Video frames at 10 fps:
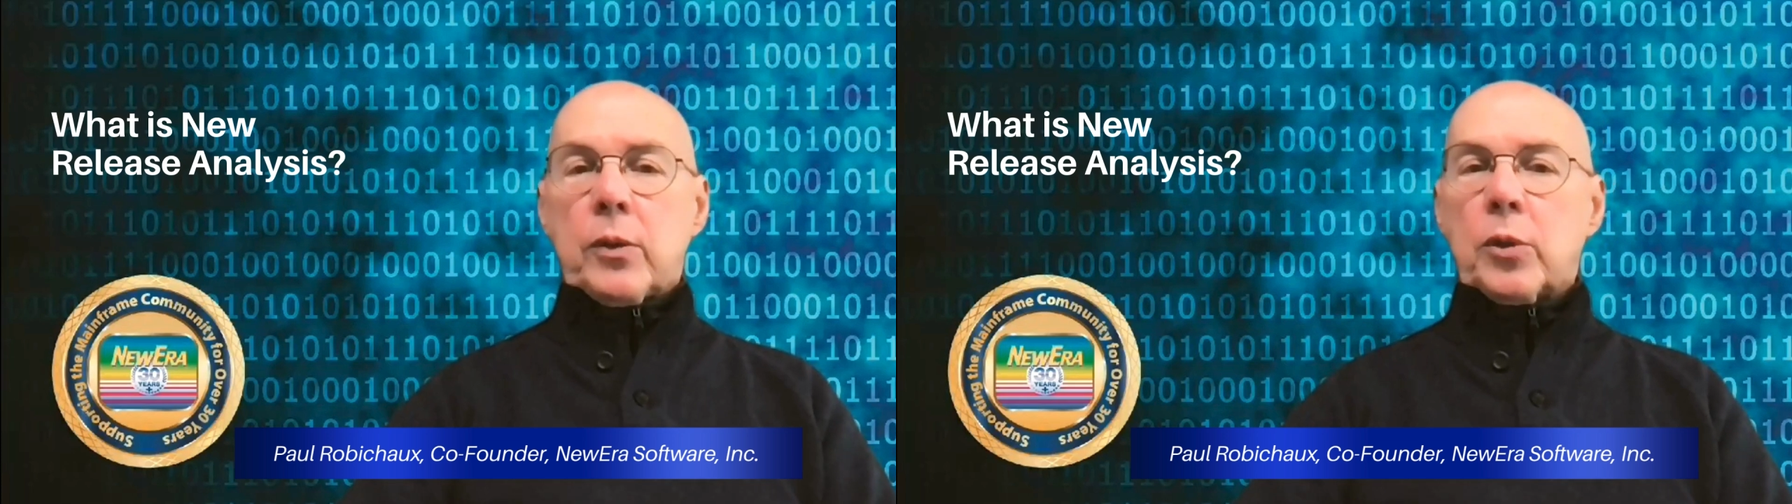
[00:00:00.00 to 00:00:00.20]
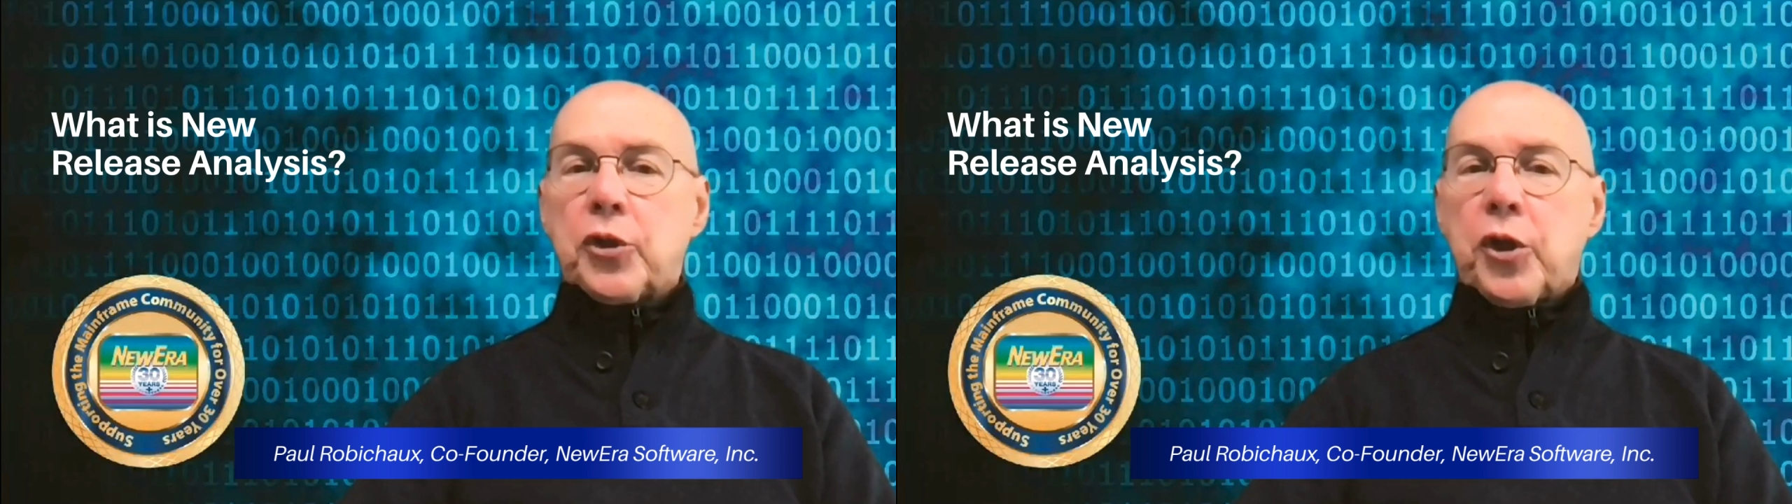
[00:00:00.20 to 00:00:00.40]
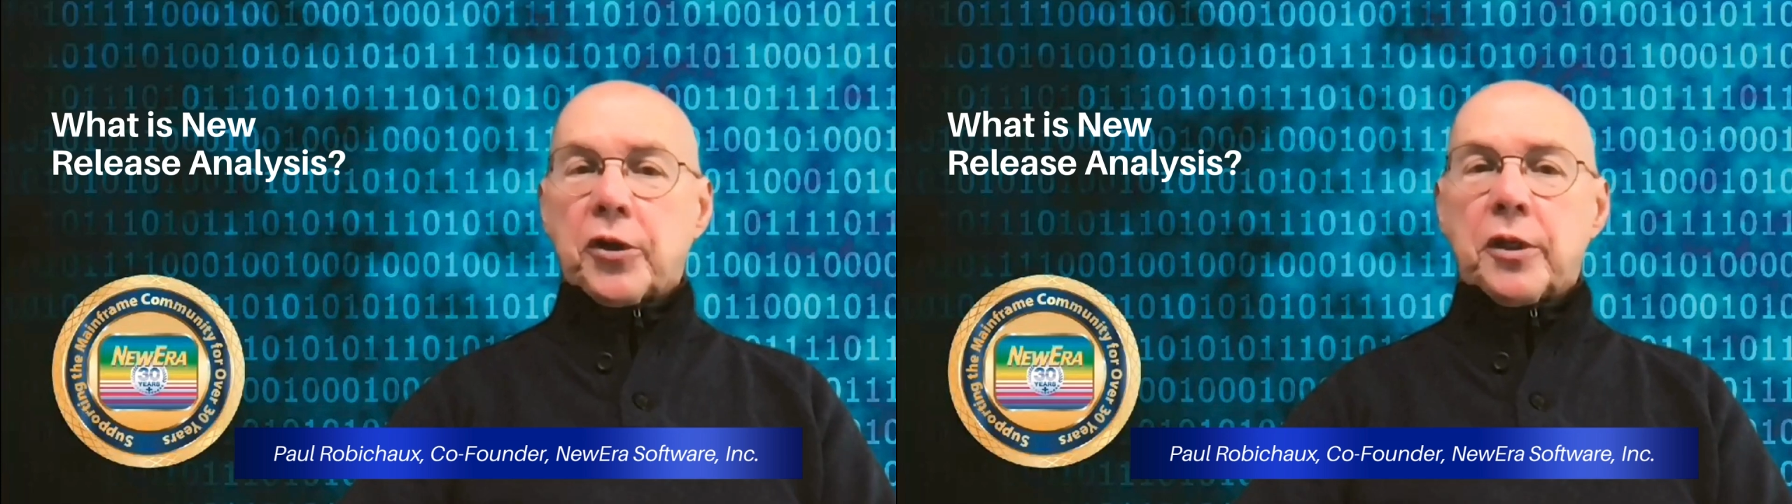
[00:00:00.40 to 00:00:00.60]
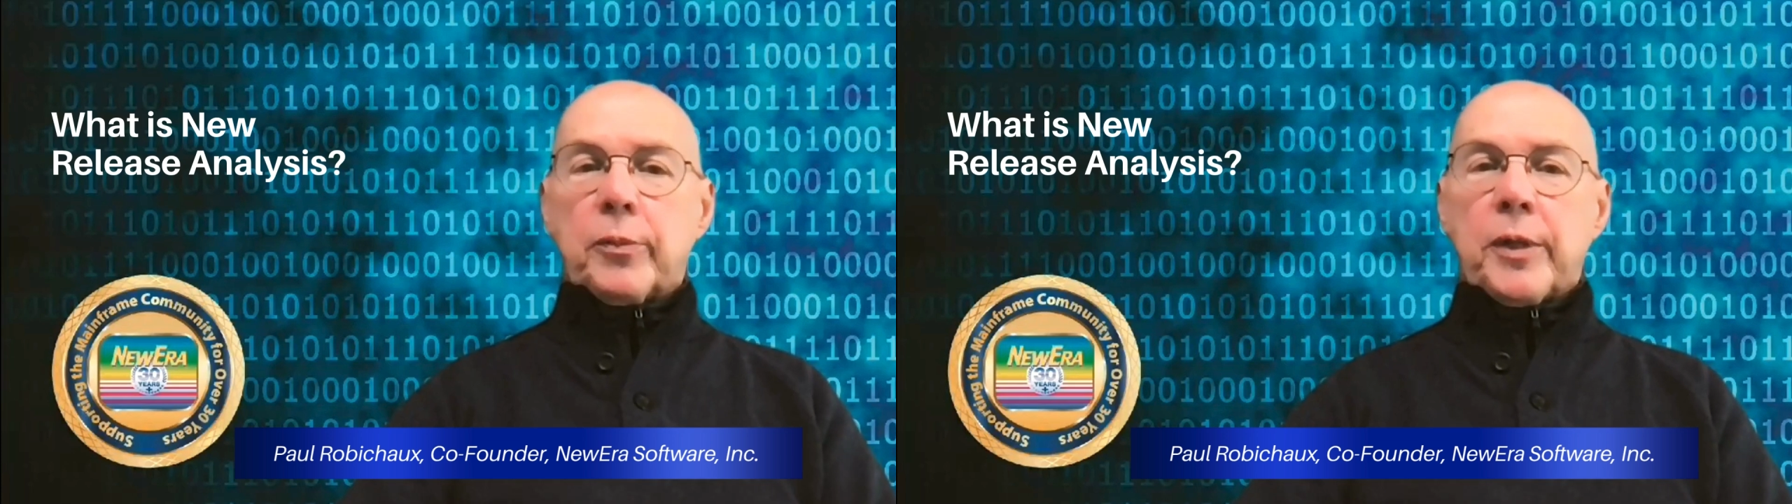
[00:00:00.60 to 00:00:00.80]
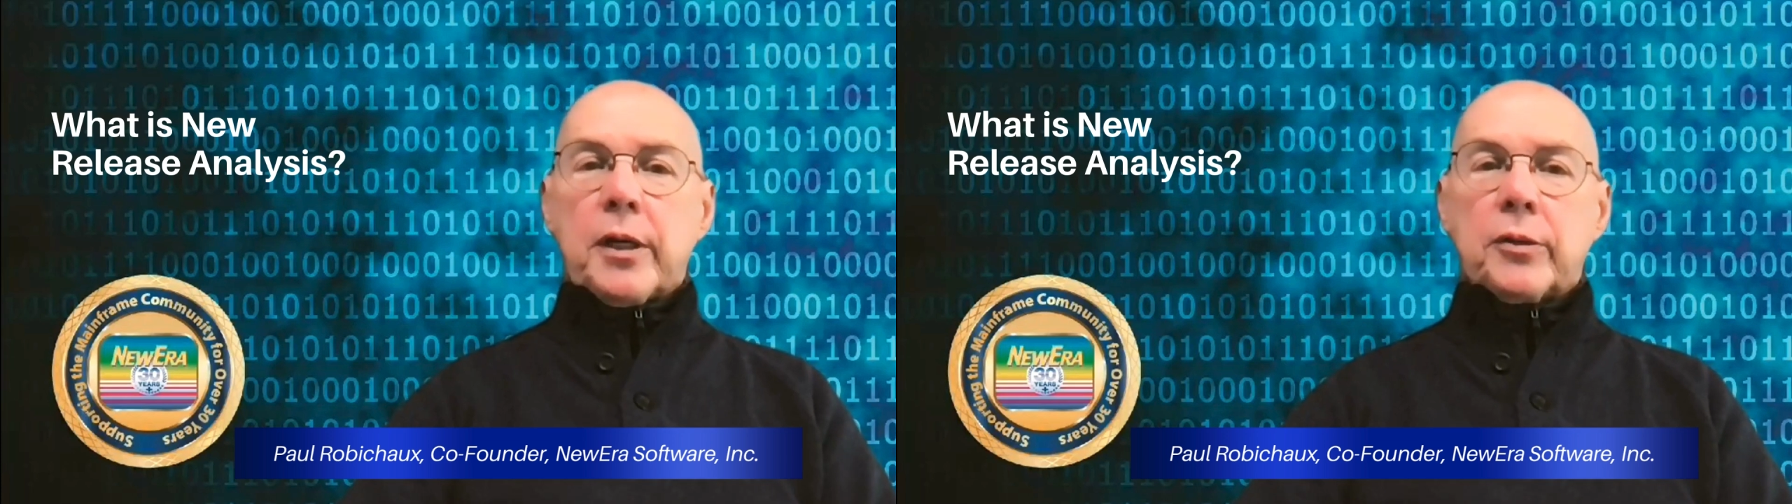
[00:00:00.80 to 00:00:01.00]
We're talking
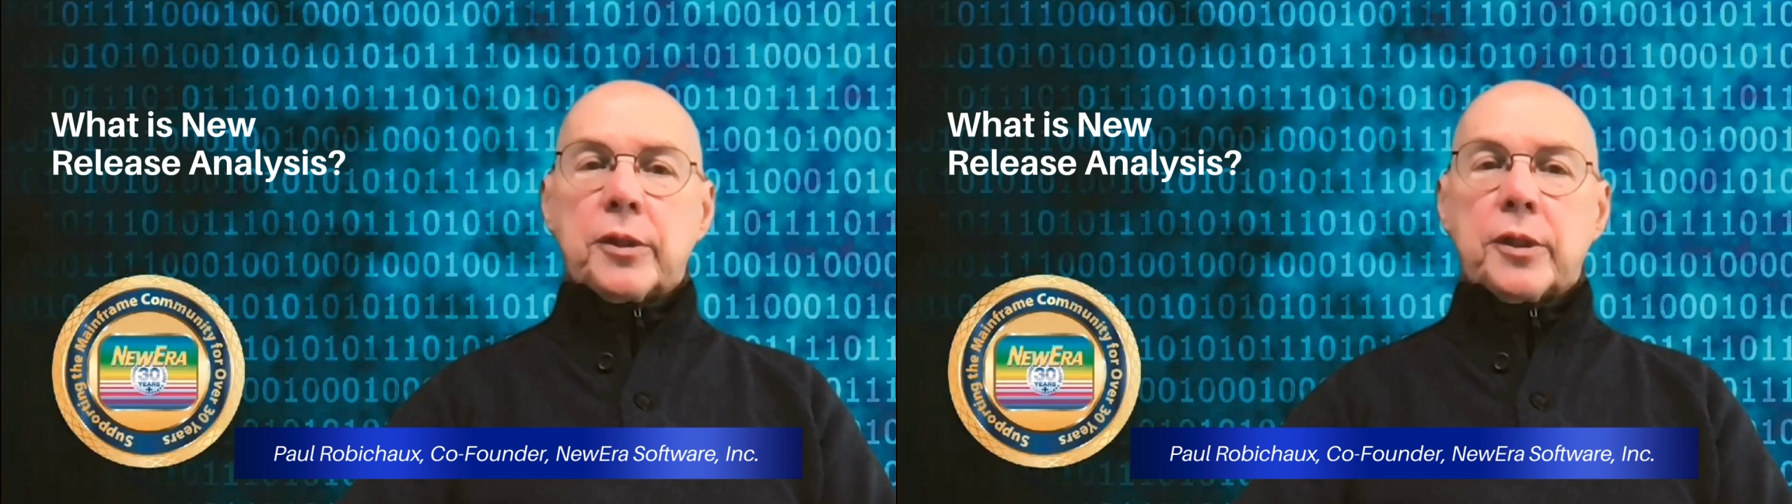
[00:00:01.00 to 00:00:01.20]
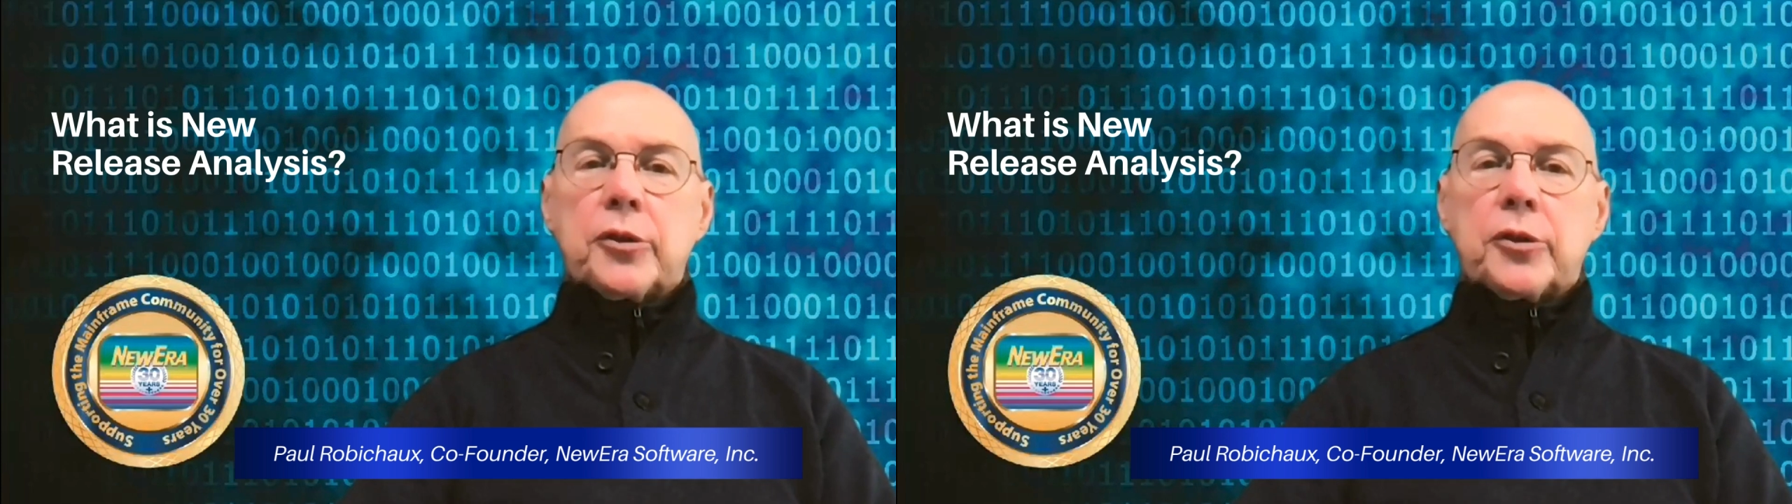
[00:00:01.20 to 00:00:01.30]
about